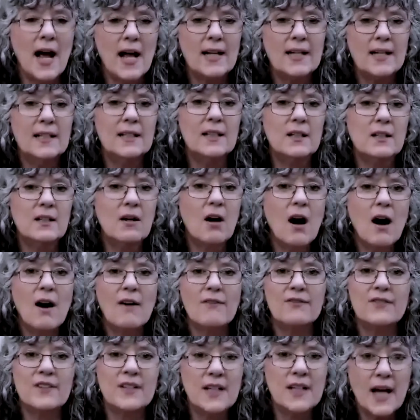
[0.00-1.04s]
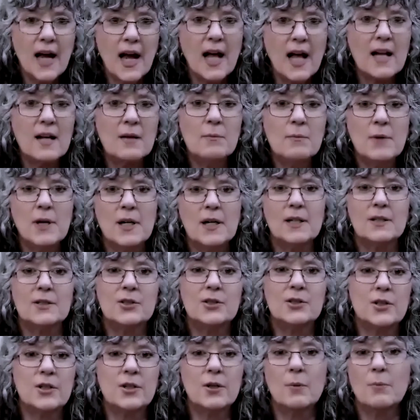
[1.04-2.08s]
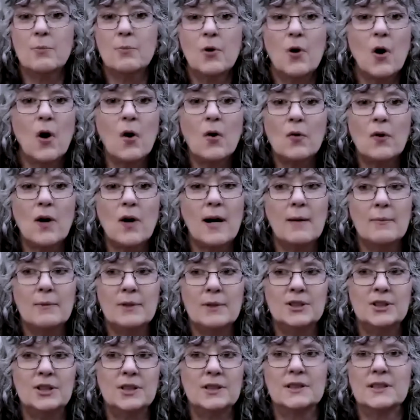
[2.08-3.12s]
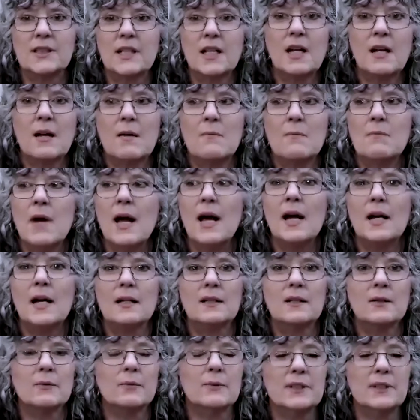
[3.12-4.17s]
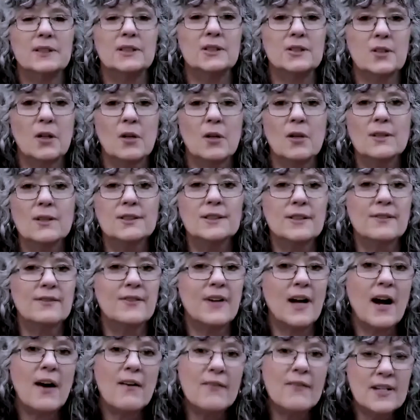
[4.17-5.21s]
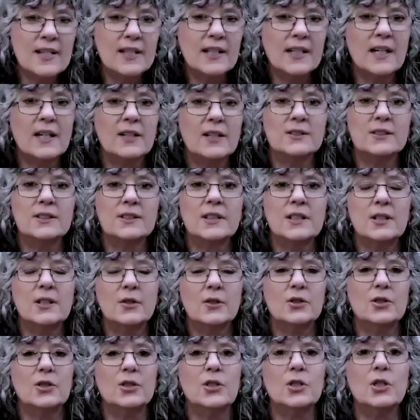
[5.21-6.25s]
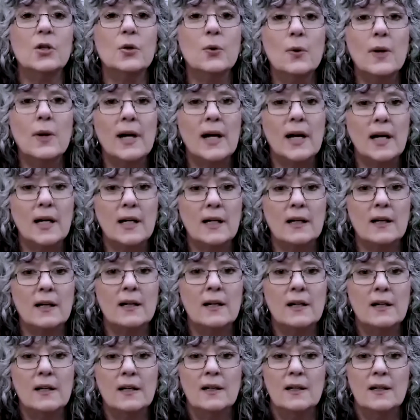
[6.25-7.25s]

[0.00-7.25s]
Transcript: adding the coffee enema to your program. It's just going to make the results of everything else that you're doing,